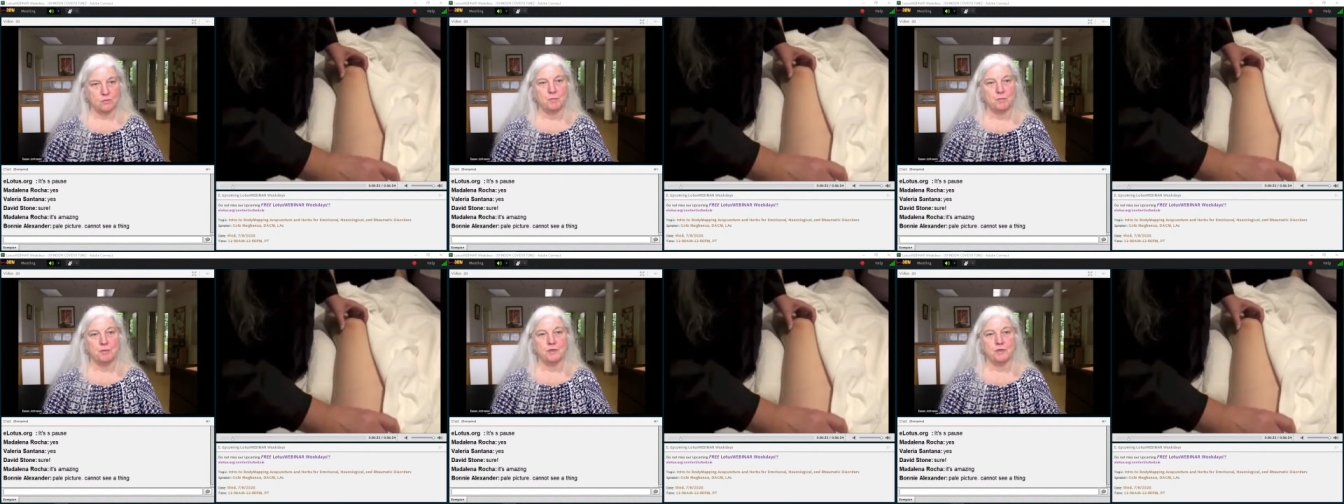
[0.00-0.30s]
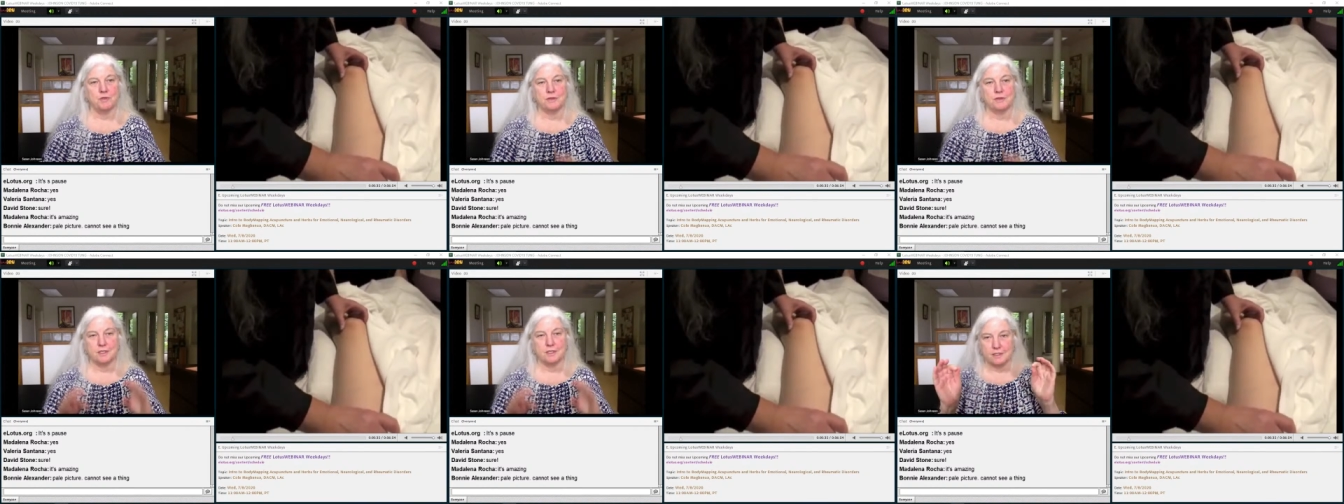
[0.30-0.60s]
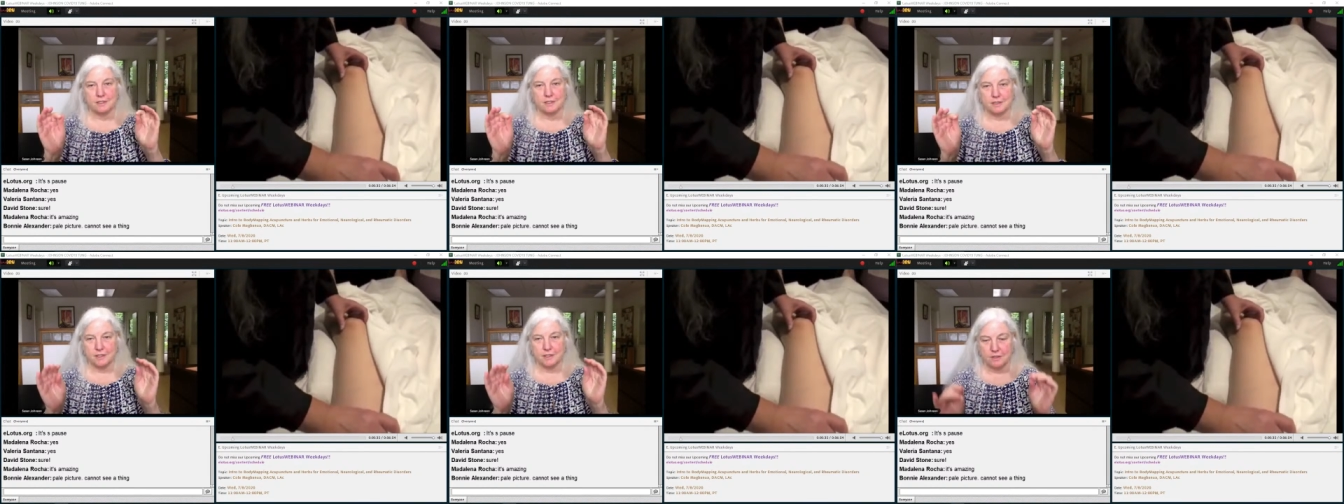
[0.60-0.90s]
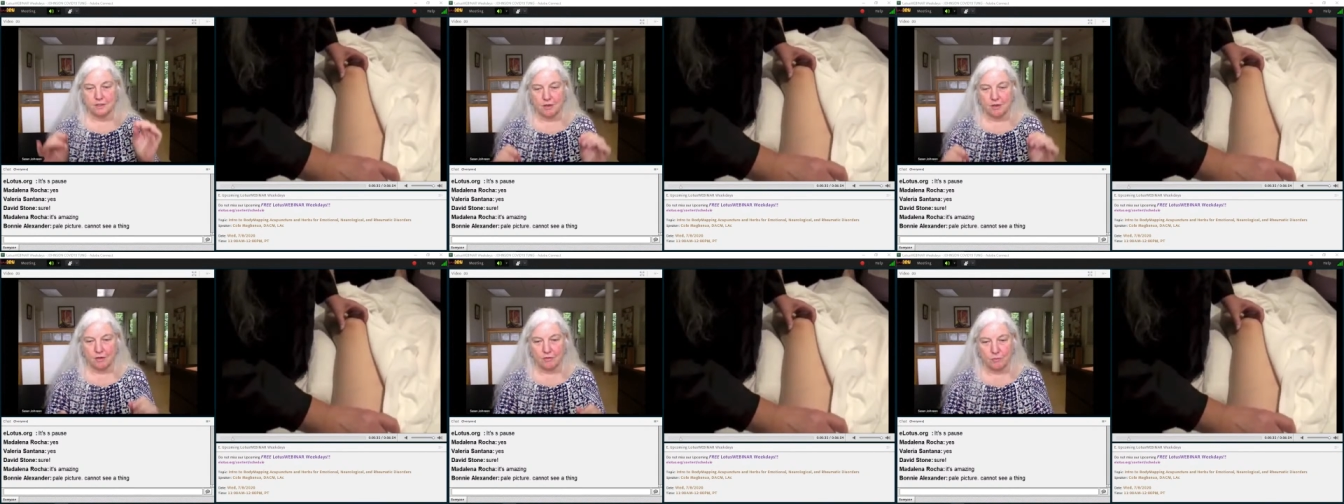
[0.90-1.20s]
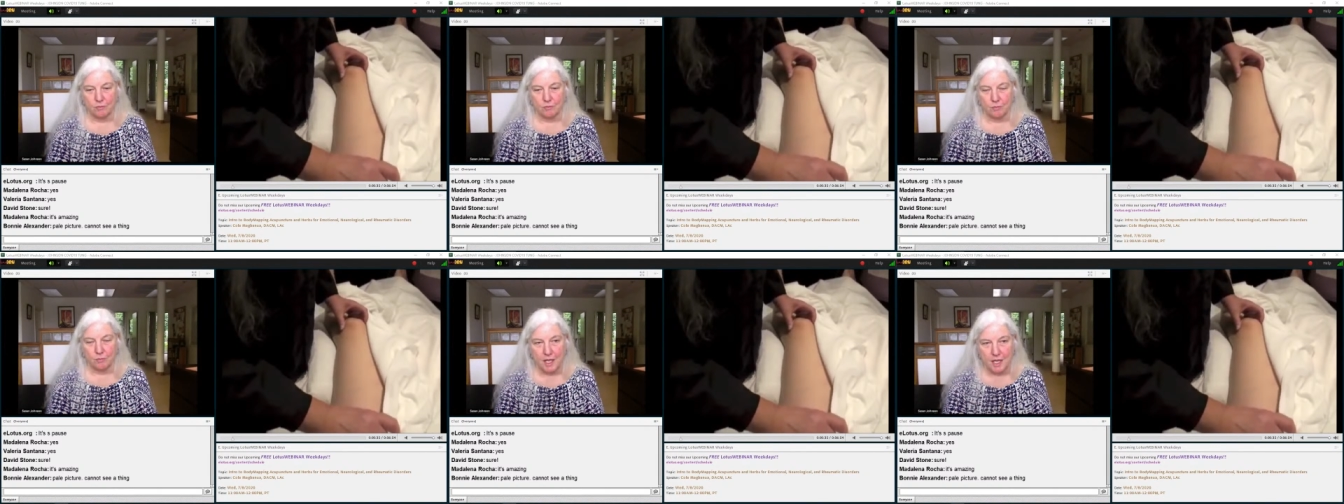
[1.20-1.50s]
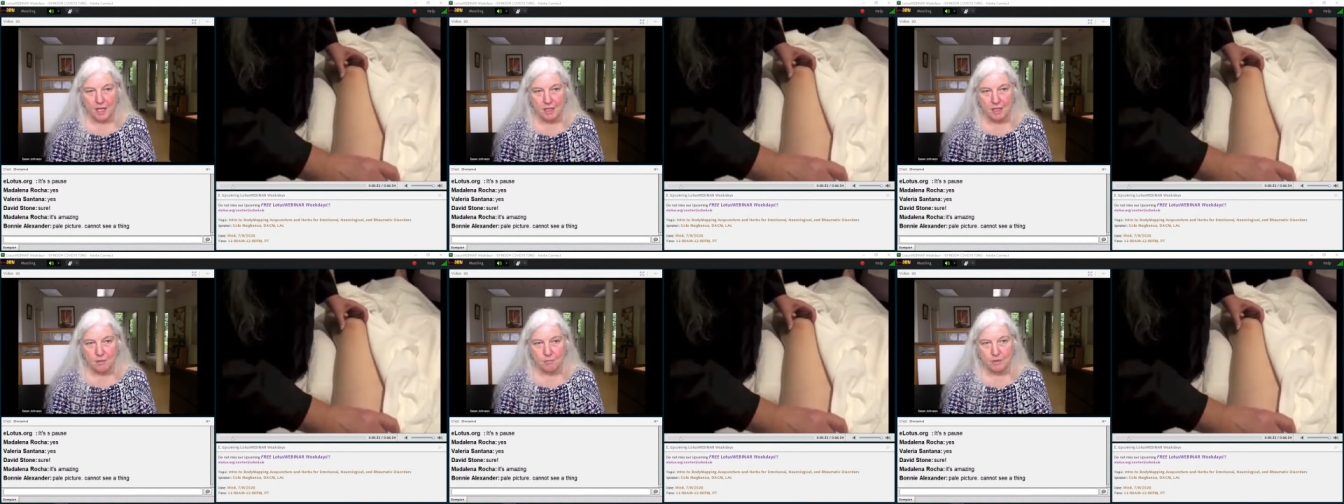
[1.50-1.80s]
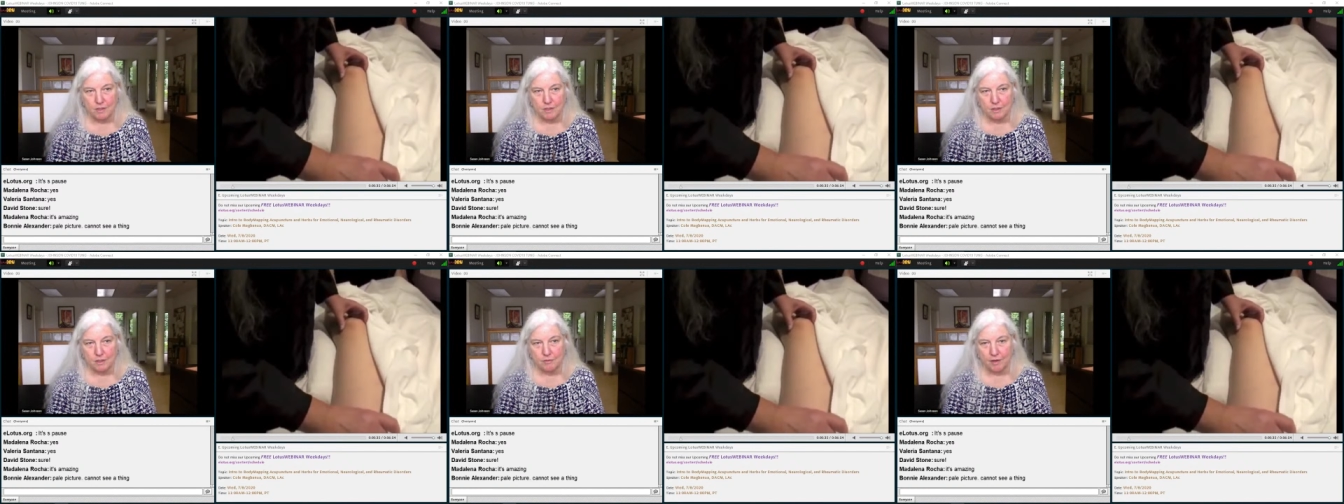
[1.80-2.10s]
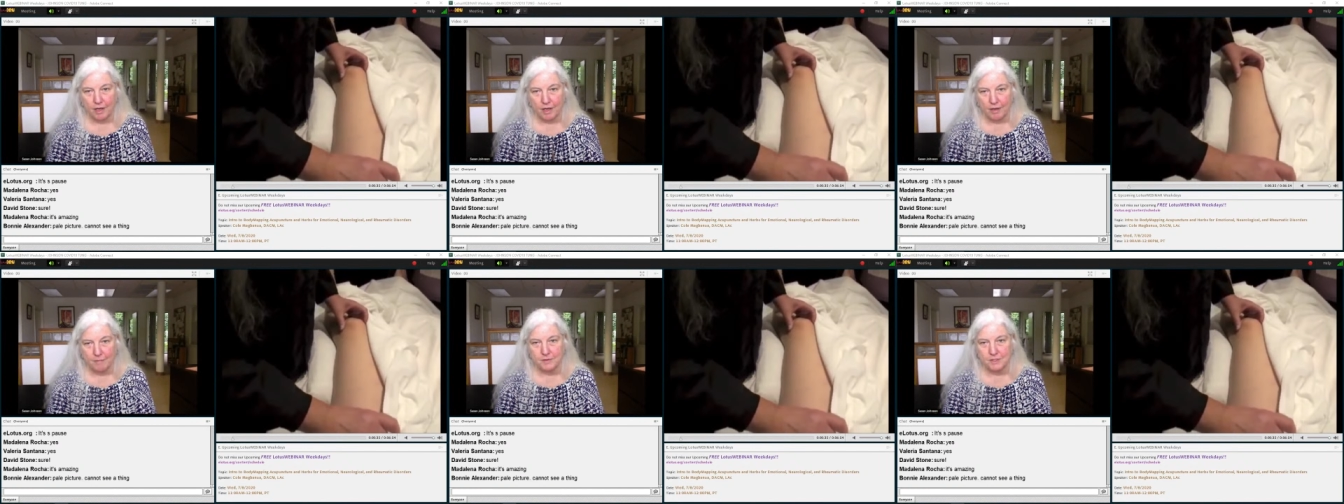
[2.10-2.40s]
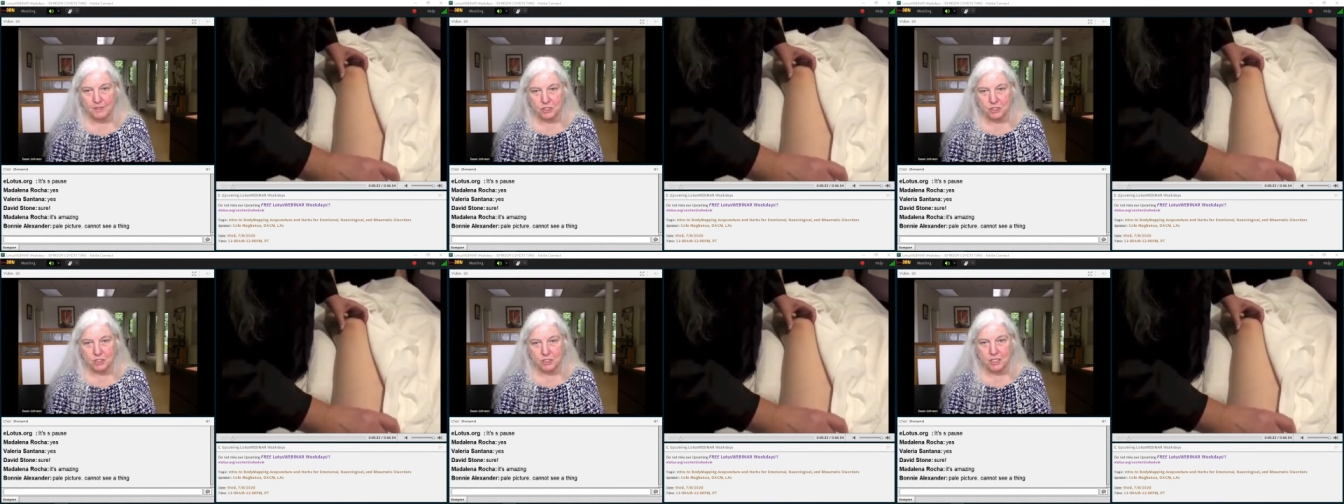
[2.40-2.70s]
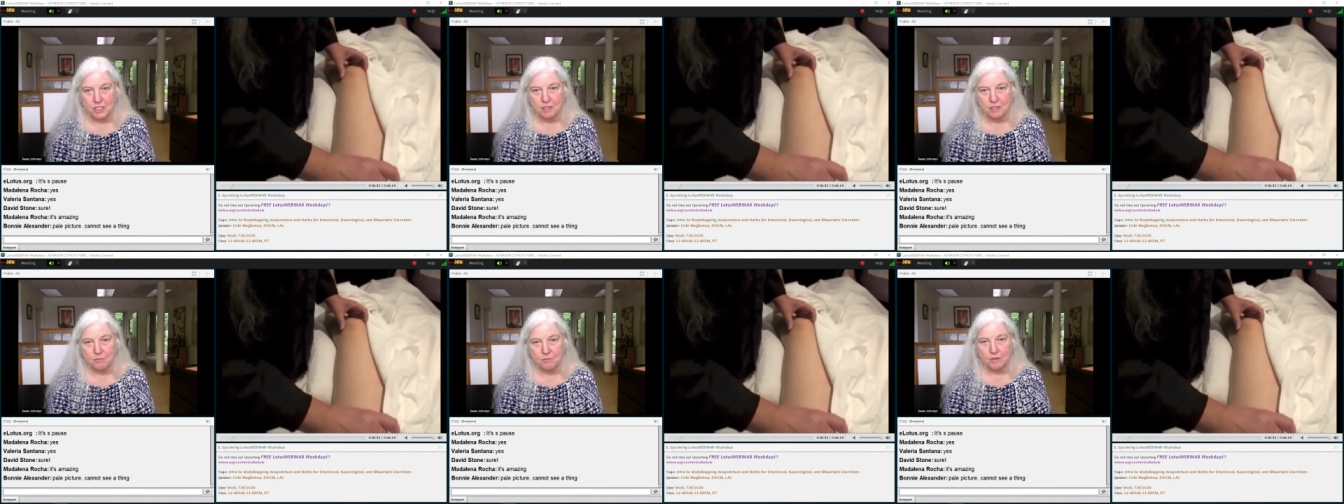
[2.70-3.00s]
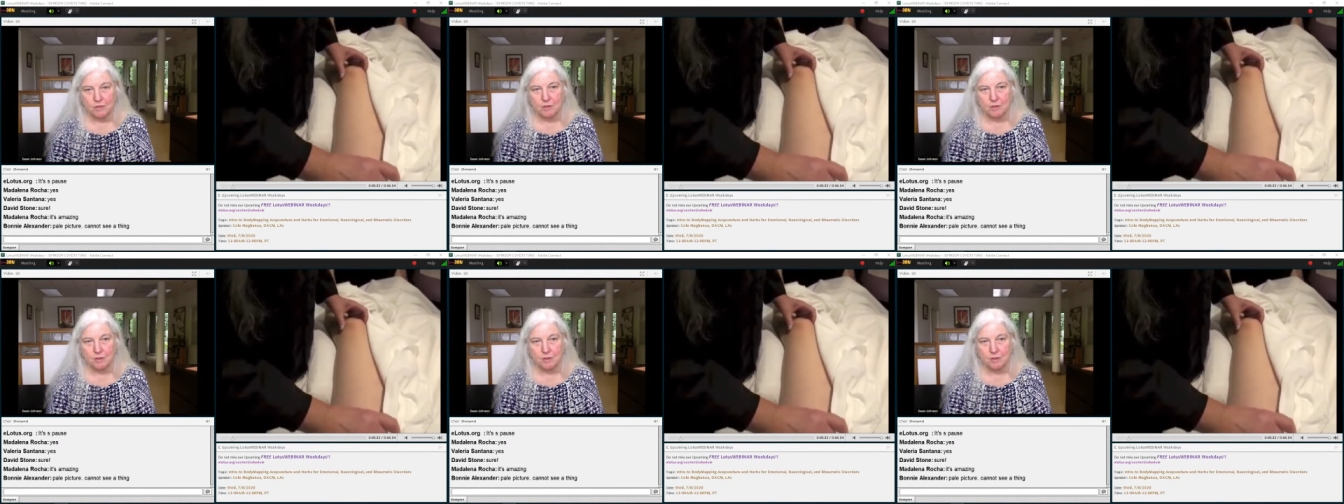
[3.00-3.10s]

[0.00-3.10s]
We put the needle in all the way, we grab the chi,